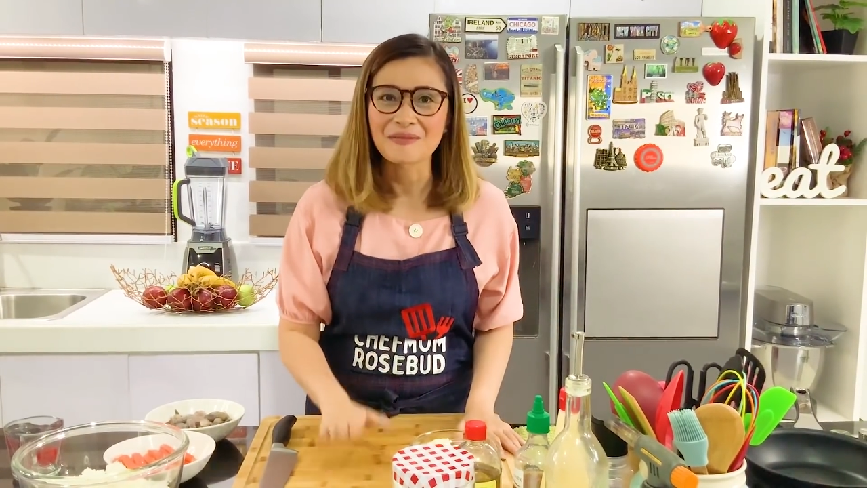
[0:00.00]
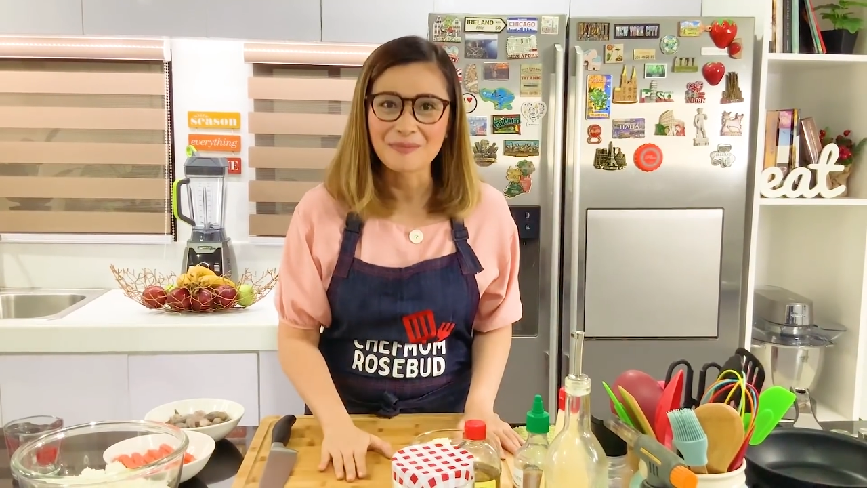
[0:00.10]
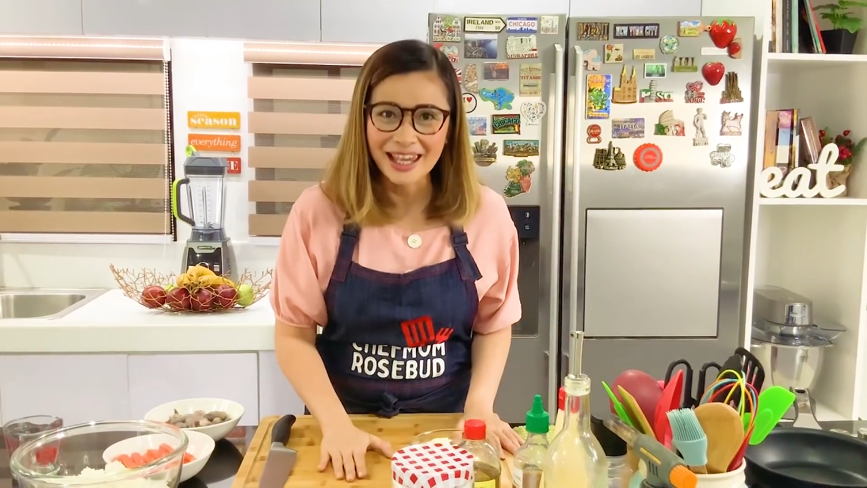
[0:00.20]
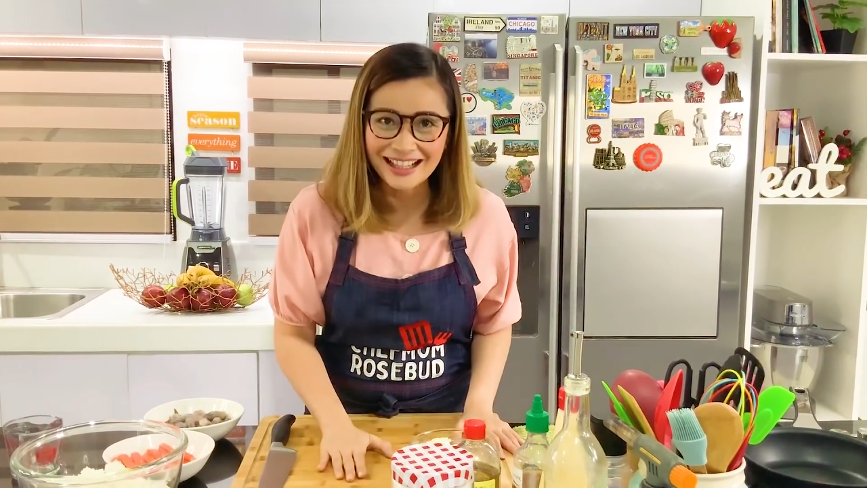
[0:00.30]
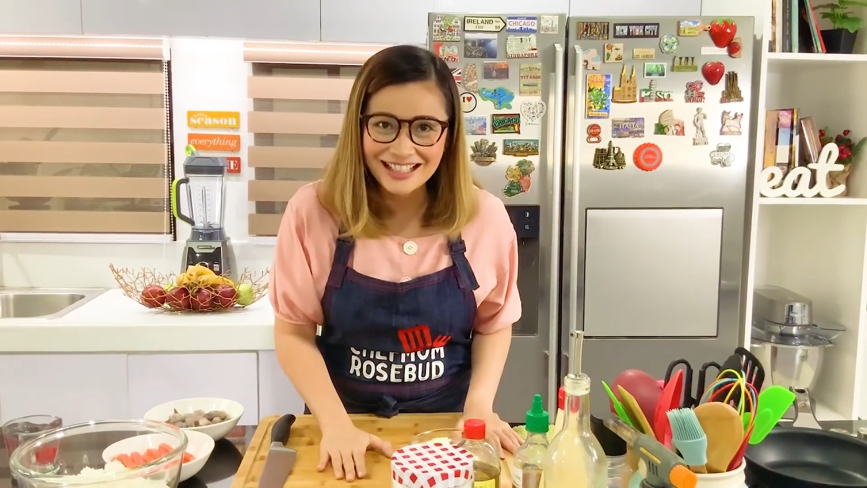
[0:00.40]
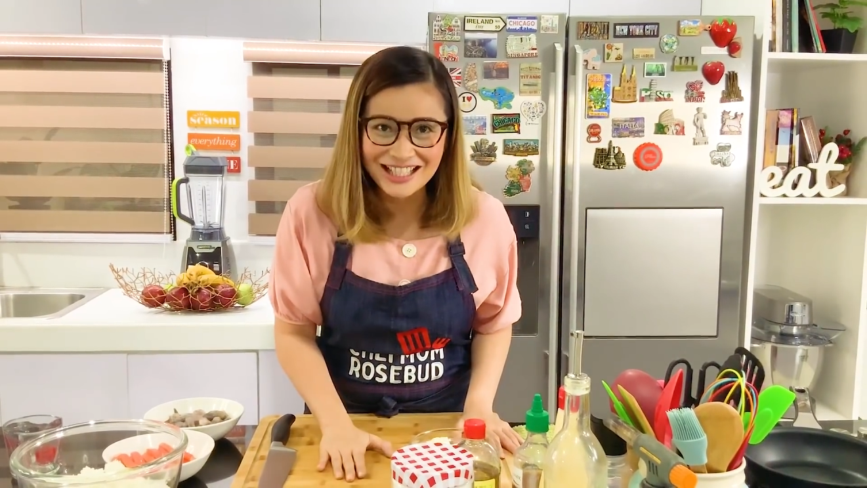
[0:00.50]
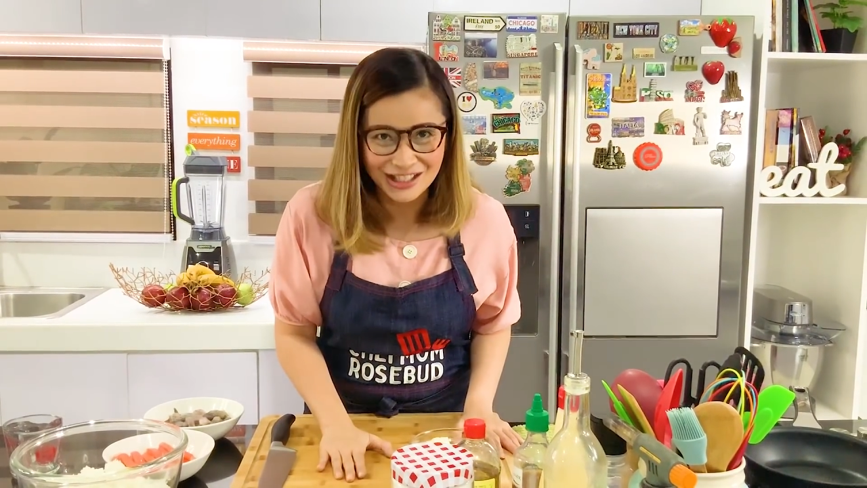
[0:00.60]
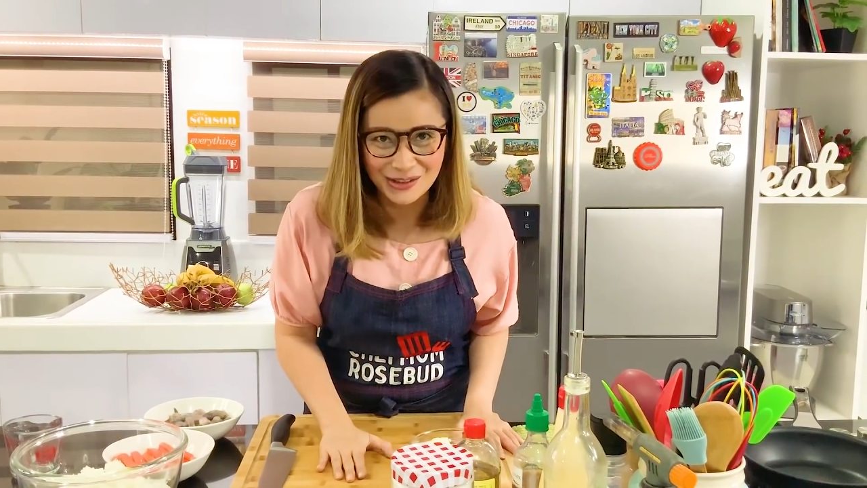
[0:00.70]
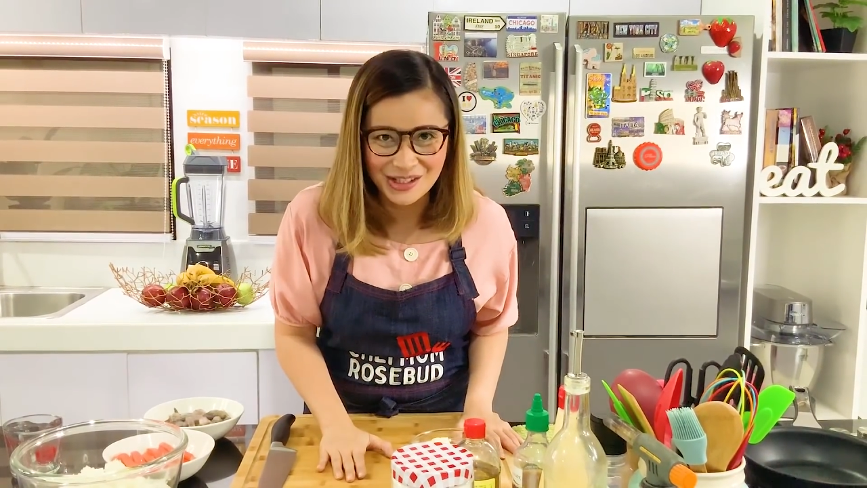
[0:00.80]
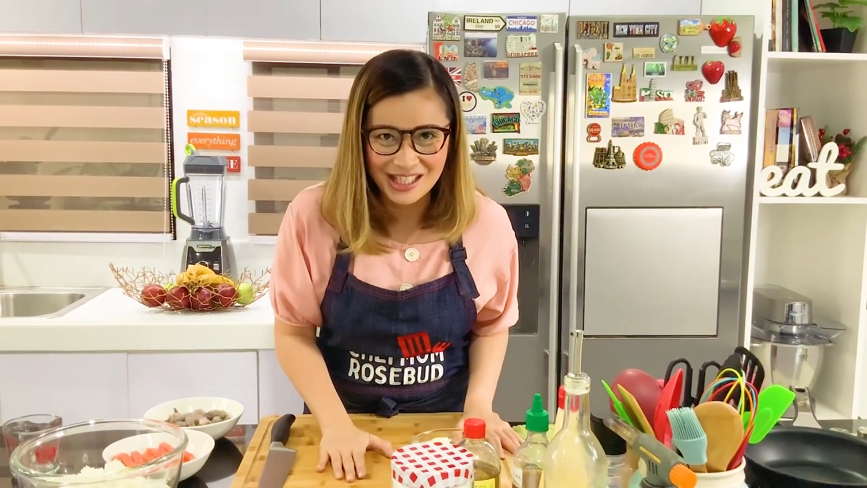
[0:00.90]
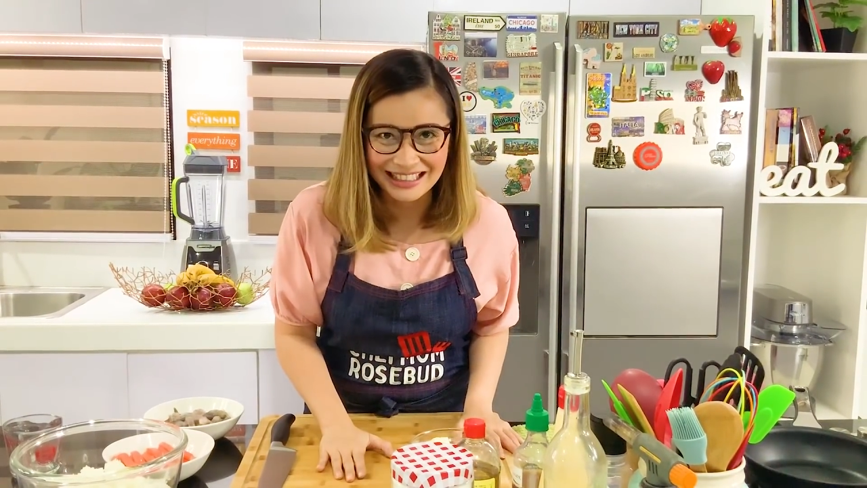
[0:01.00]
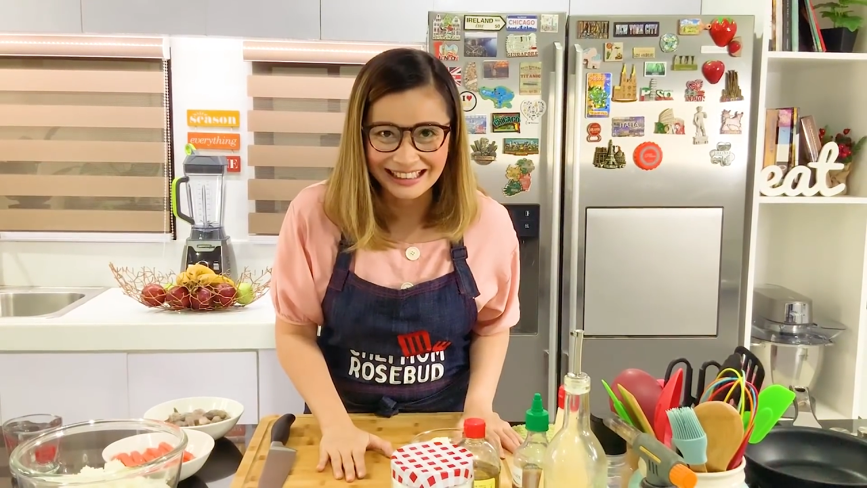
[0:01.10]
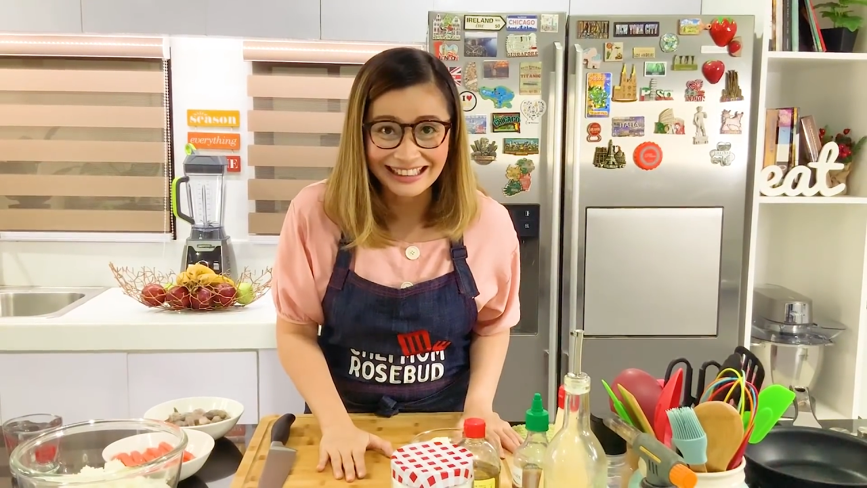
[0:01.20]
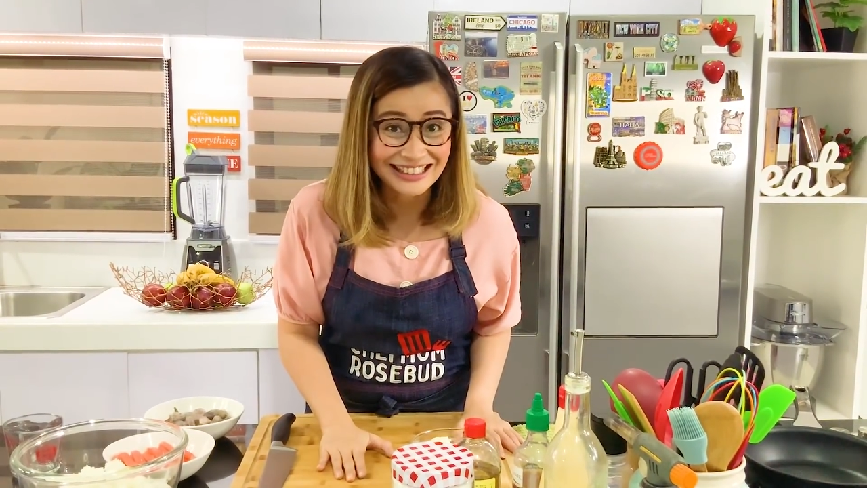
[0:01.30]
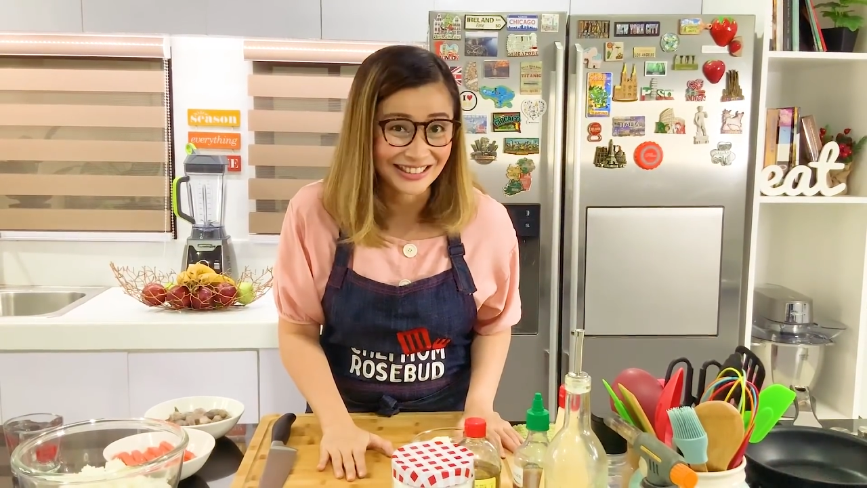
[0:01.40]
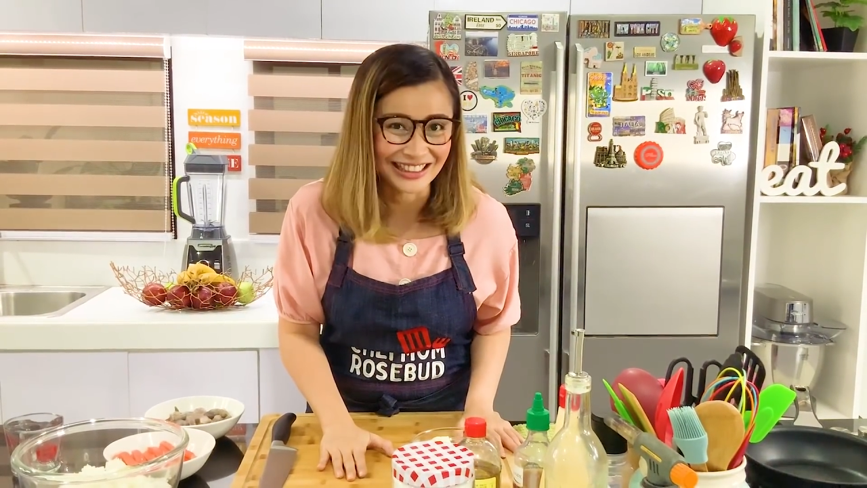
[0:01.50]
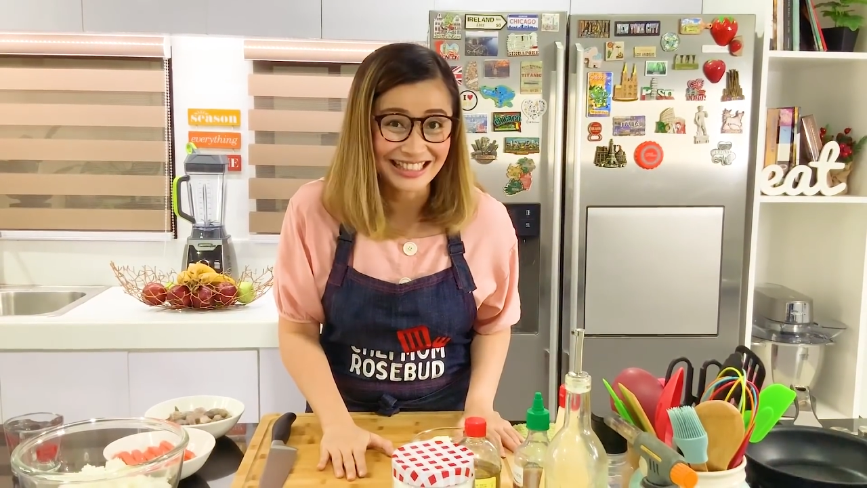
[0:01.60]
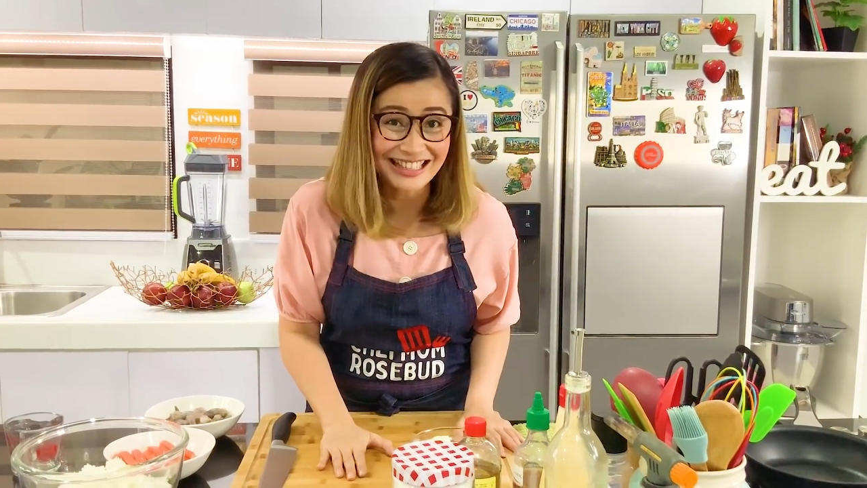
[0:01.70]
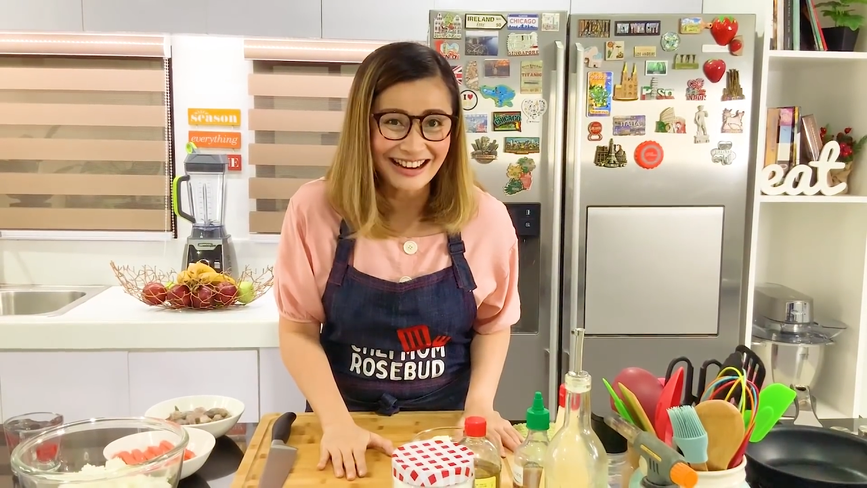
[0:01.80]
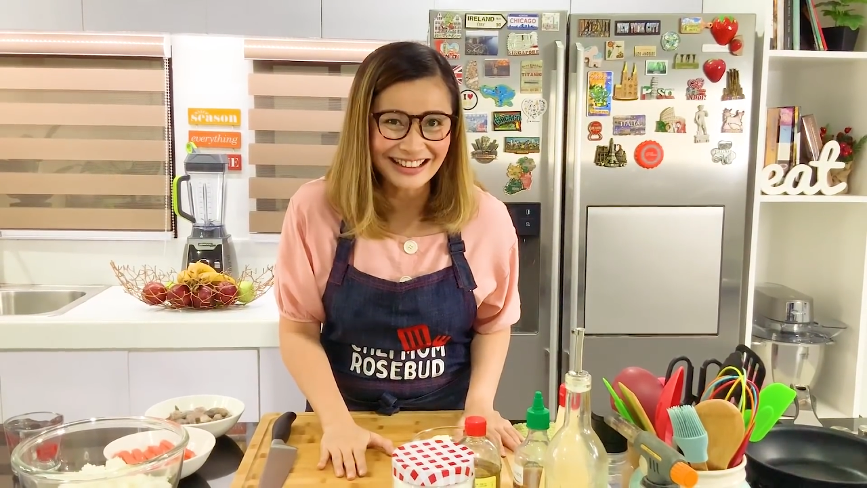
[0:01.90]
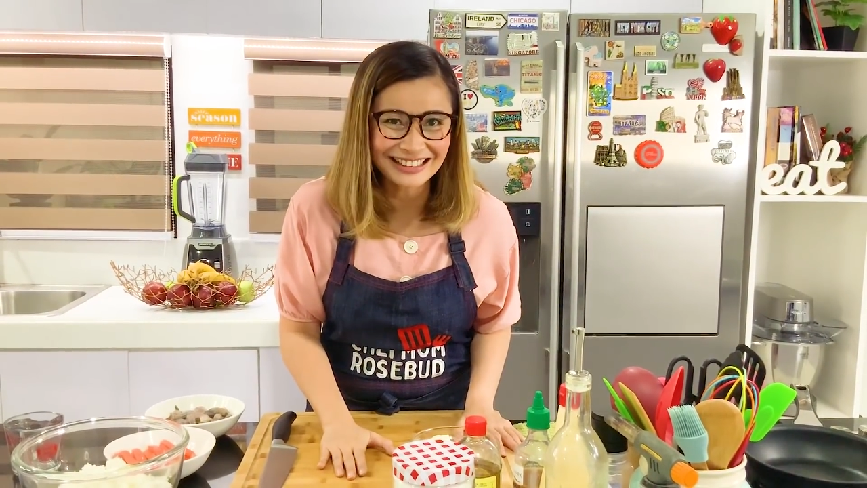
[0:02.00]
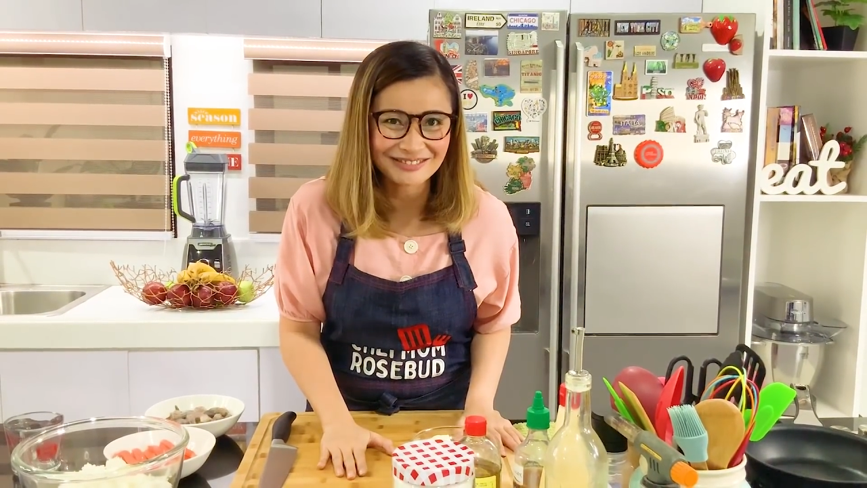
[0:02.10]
baked sushi. So let's start!